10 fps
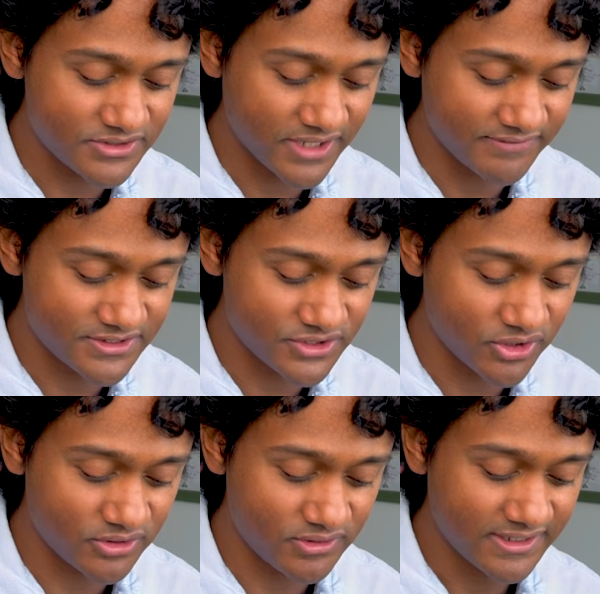So you have the
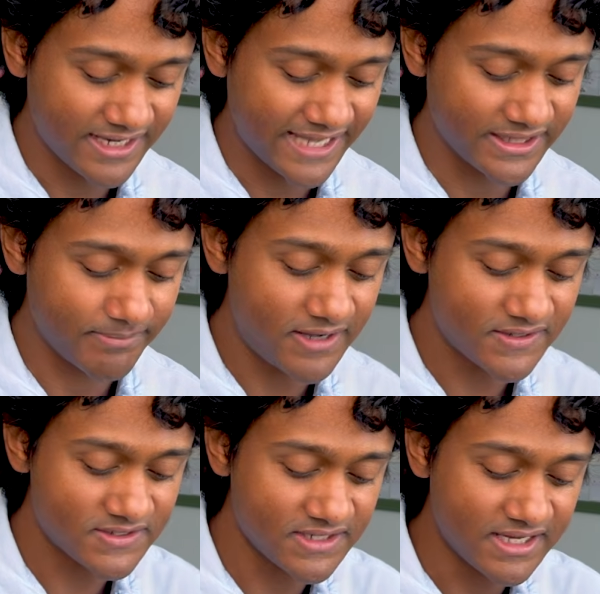circle and the
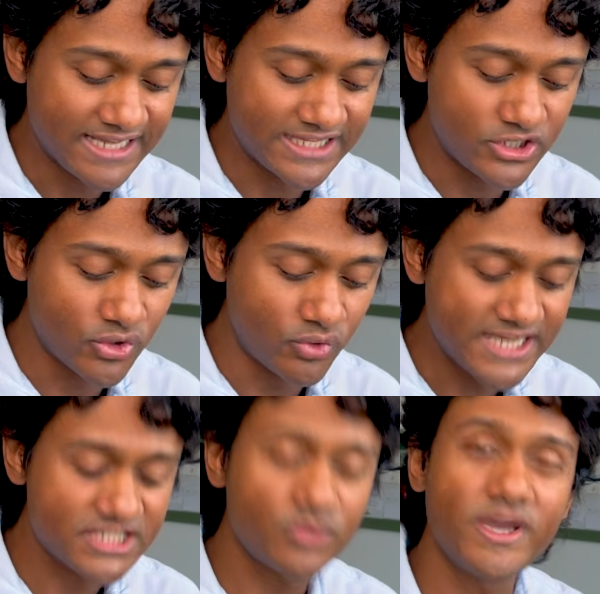box. Then you
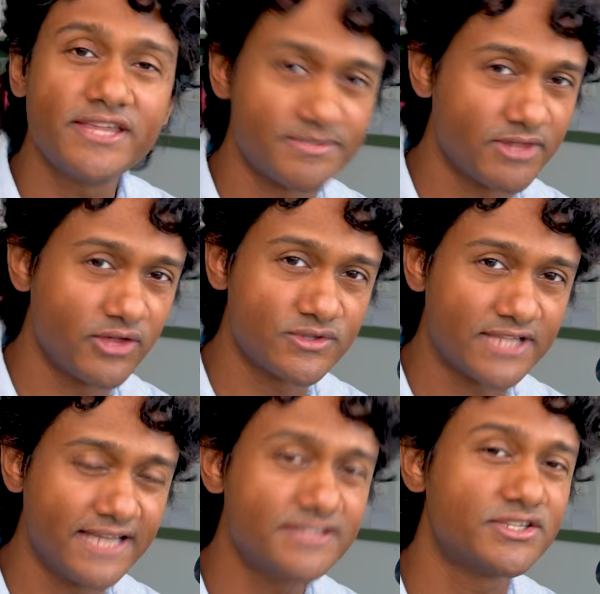erase away some of those
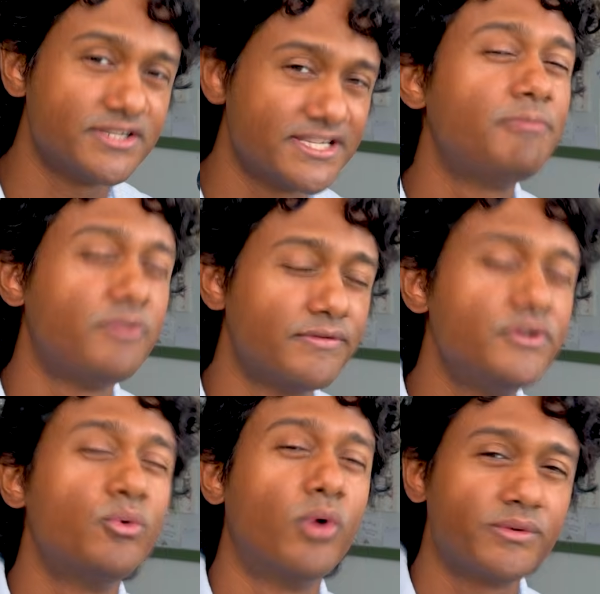lines. So it's helpful if
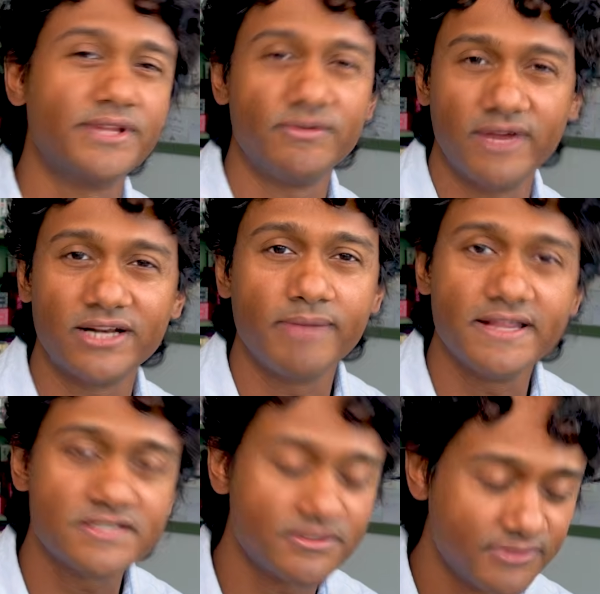you work with a regular
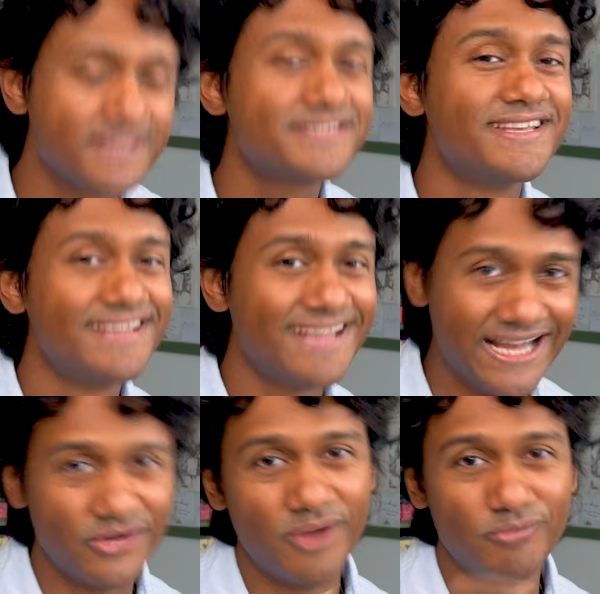pencil for this. I
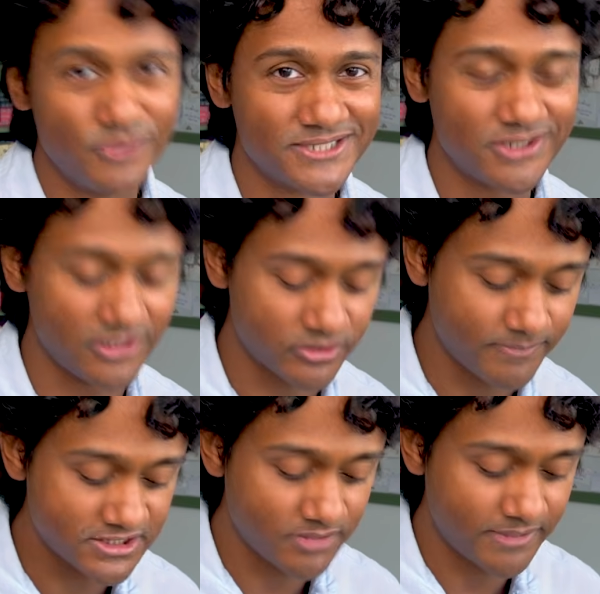know I'm using colored
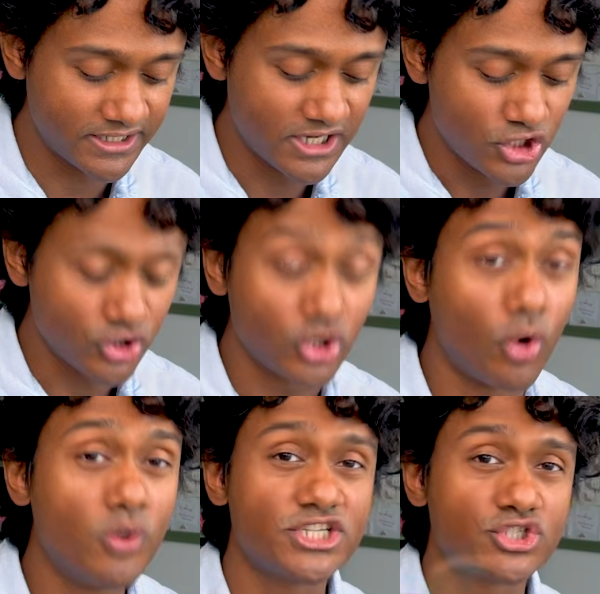pencil, but you can
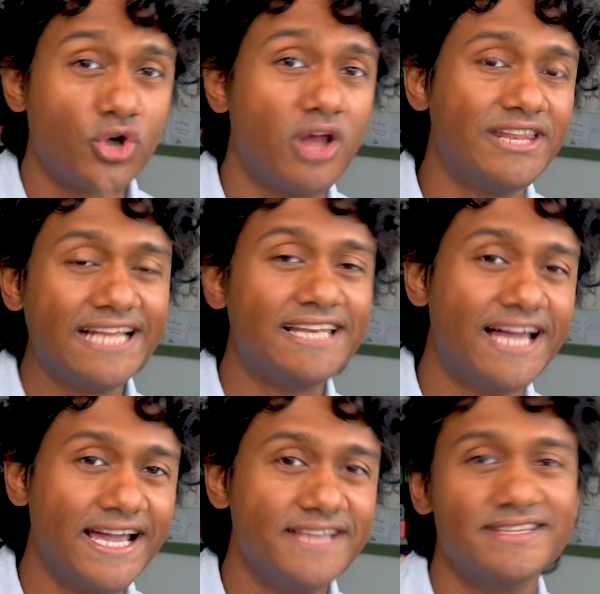always just draw light
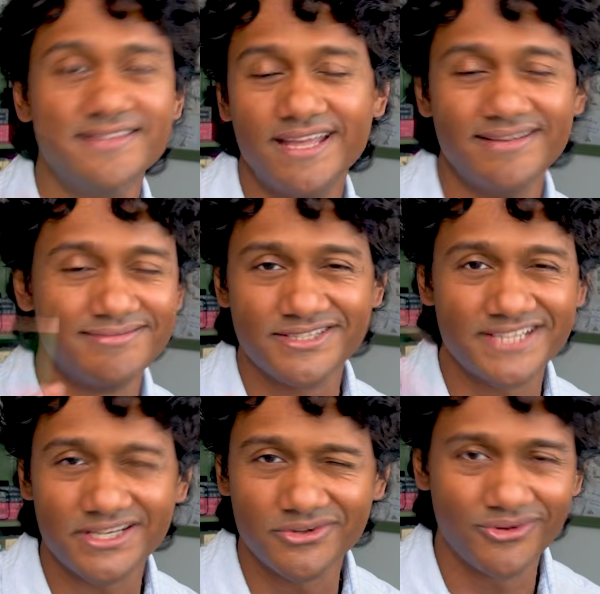lines and then just
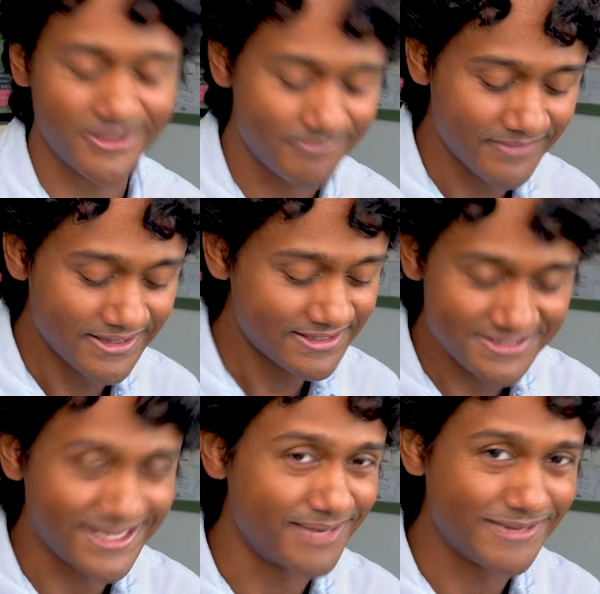ignore them.
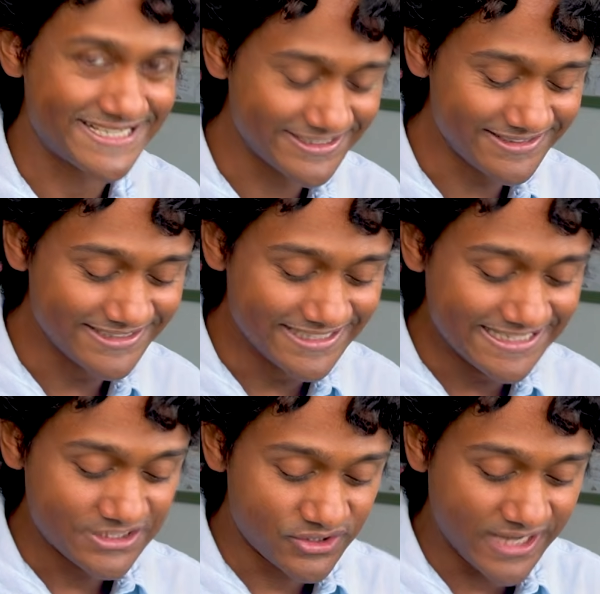It's not a big deal.
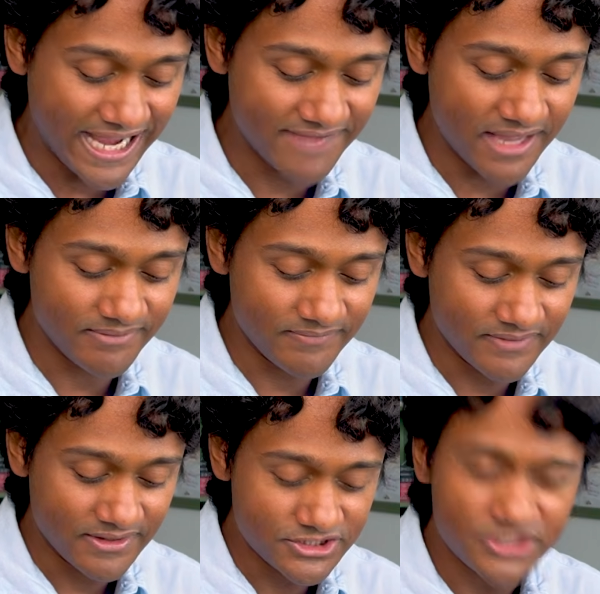So you have that
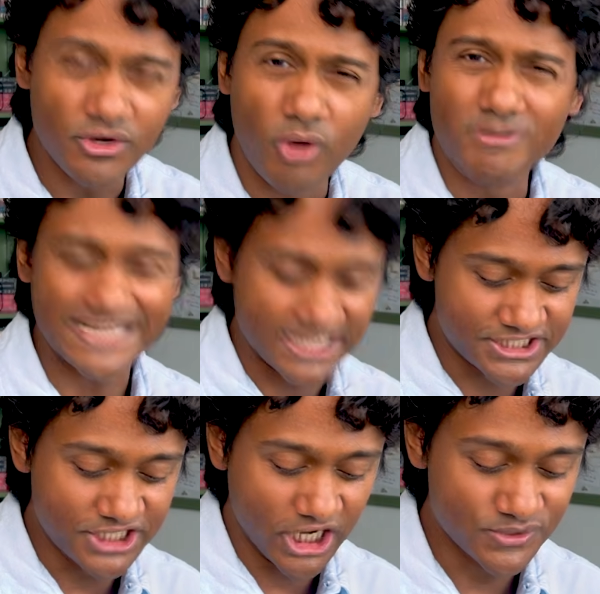almost like a
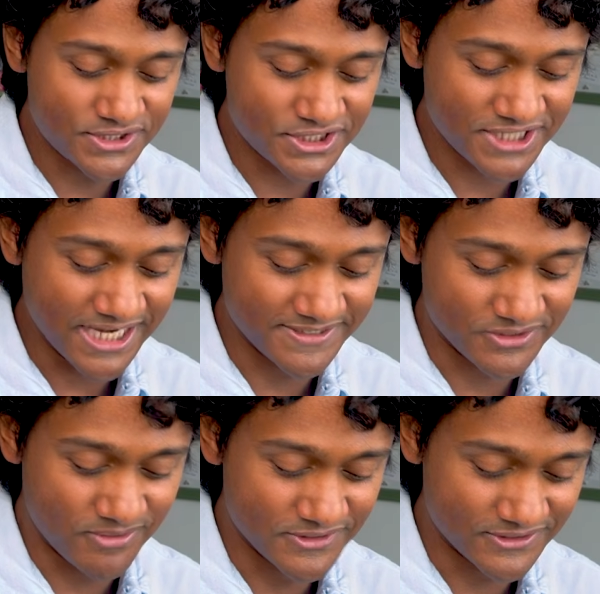toast shape. This
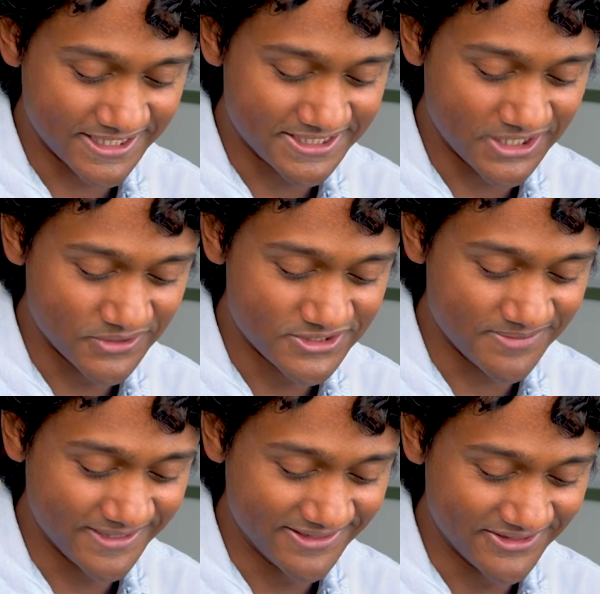almost looks like toast to
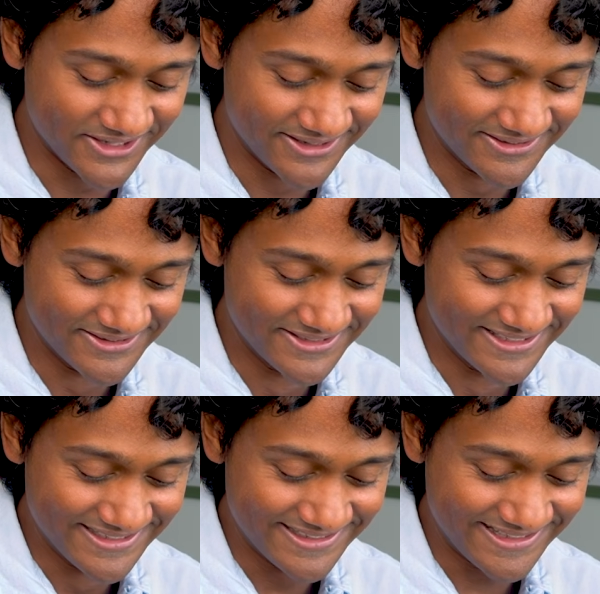me,
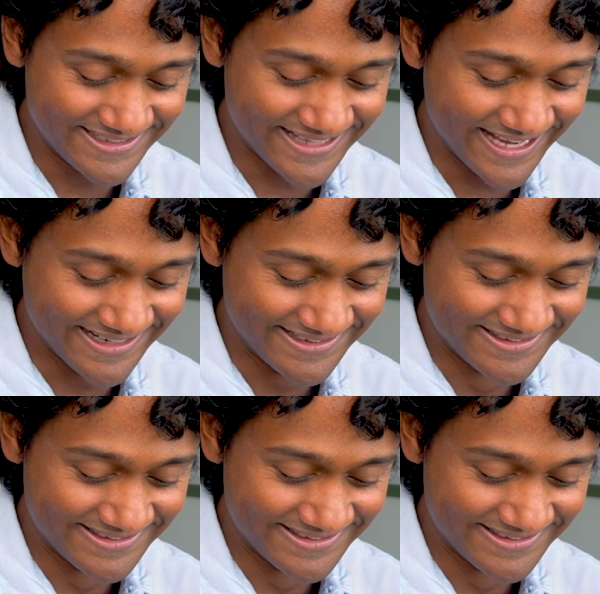like that.